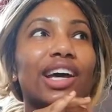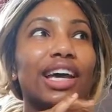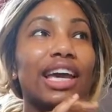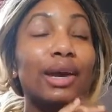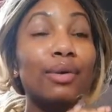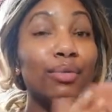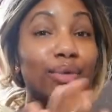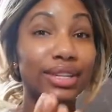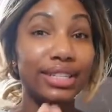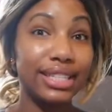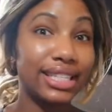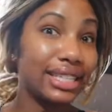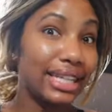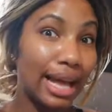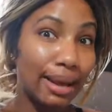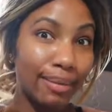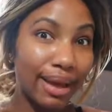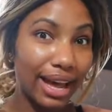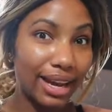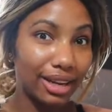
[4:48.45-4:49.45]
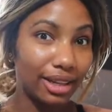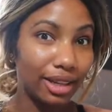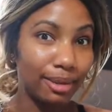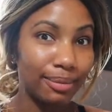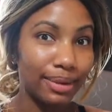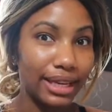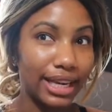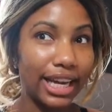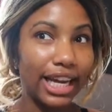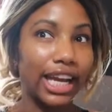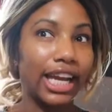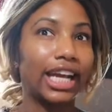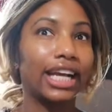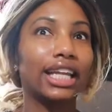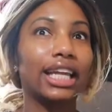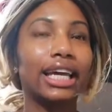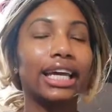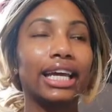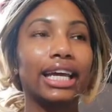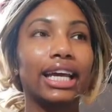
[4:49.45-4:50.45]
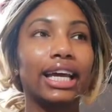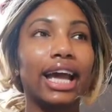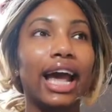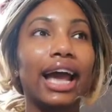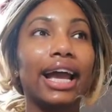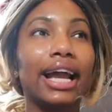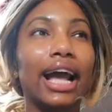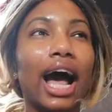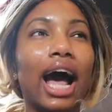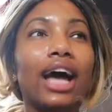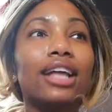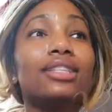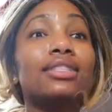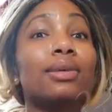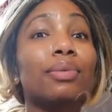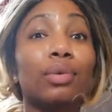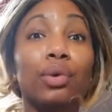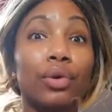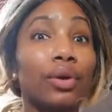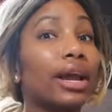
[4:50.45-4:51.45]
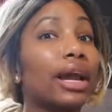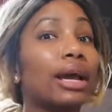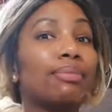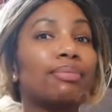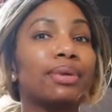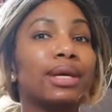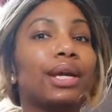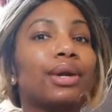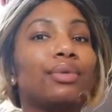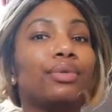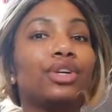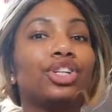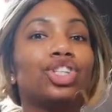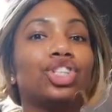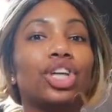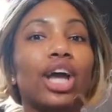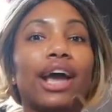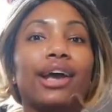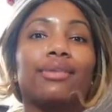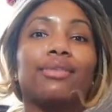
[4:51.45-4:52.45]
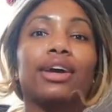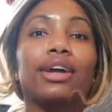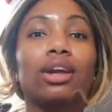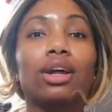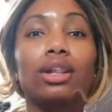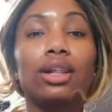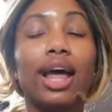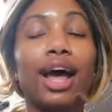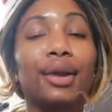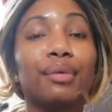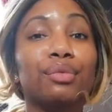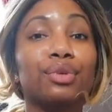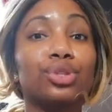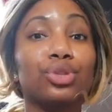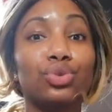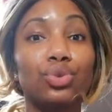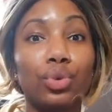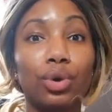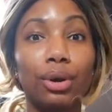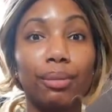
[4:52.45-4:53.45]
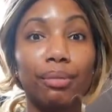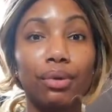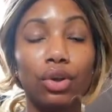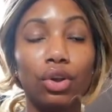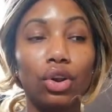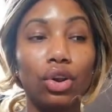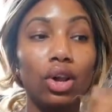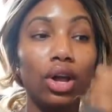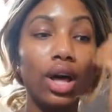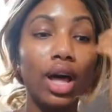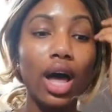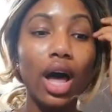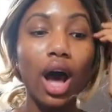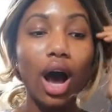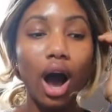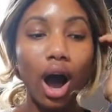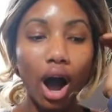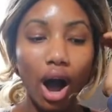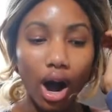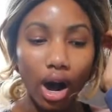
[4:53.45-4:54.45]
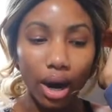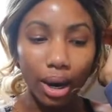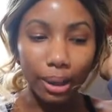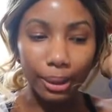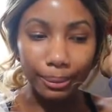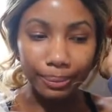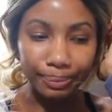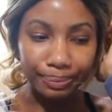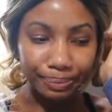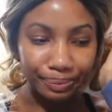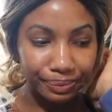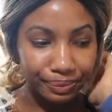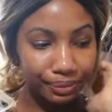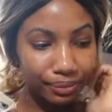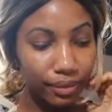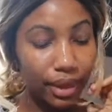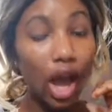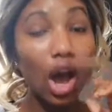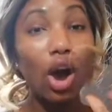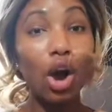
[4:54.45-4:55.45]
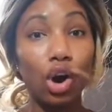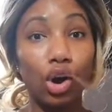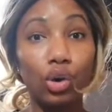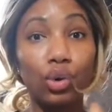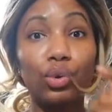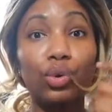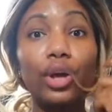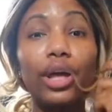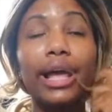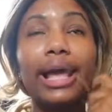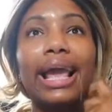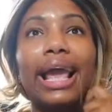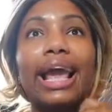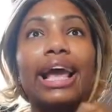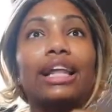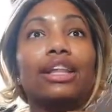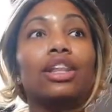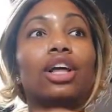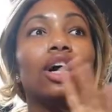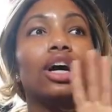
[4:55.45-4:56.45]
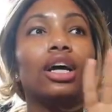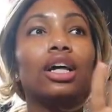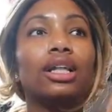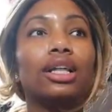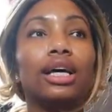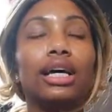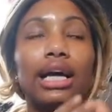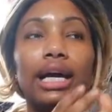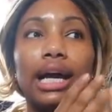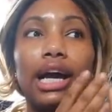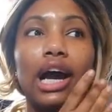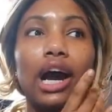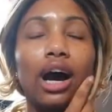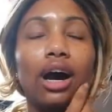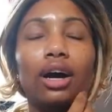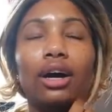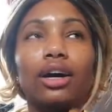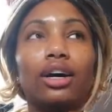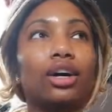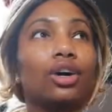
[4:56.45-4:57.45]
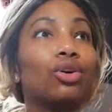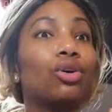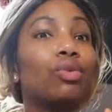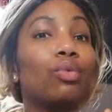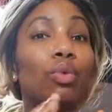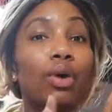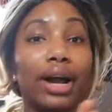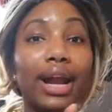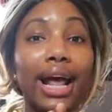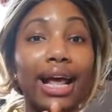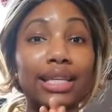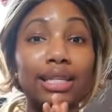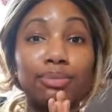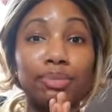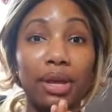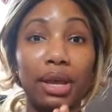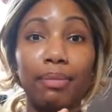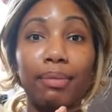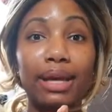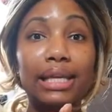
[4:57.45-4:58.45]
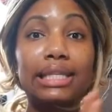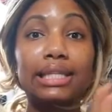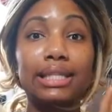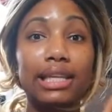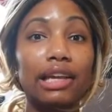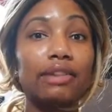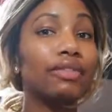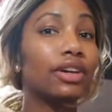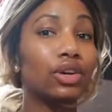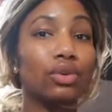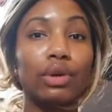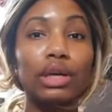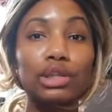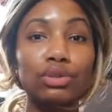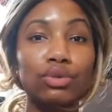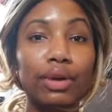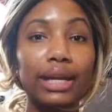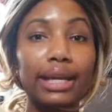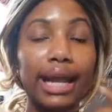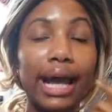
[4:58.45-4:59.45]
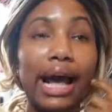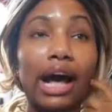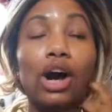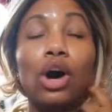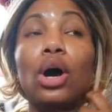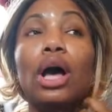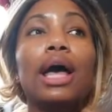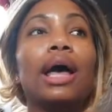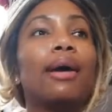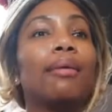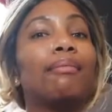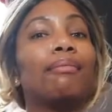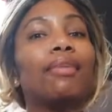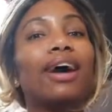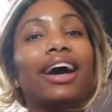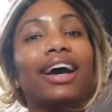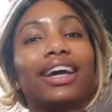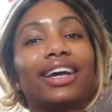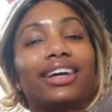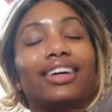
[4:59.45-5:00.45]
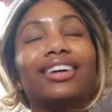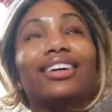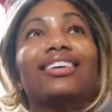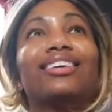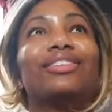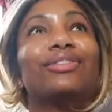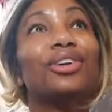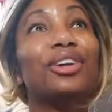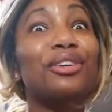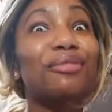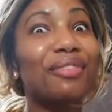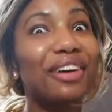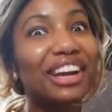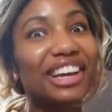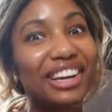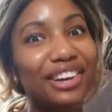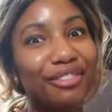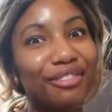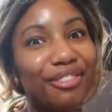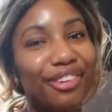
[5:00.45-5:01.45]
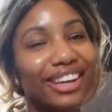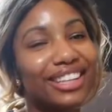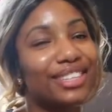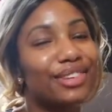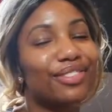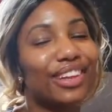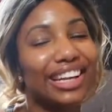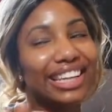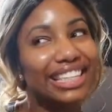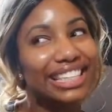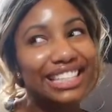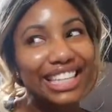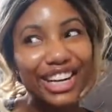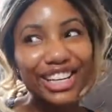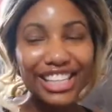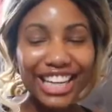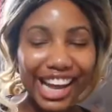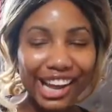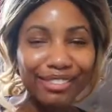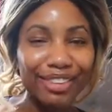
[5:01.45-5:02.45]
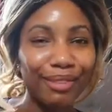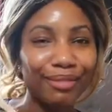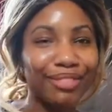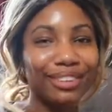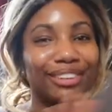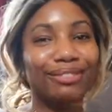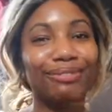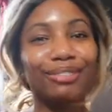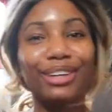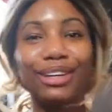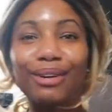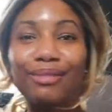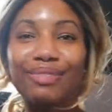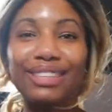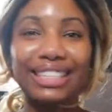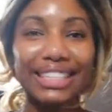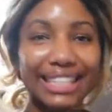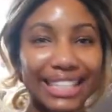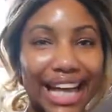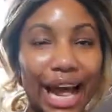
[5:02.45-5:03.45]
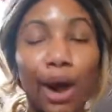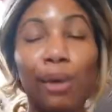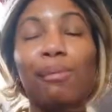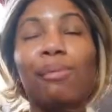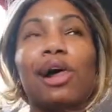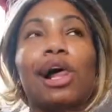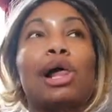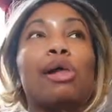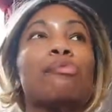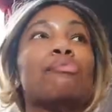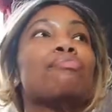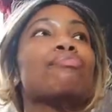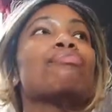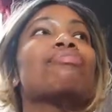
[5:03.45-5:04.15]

it wasn't that bad in the beginning. Like, I got some cramping, which I read online was normal. Oh, and what has been my saving grace right now, one of my good friends, I'm not gonna say her name, I'm not gonna put her business out, but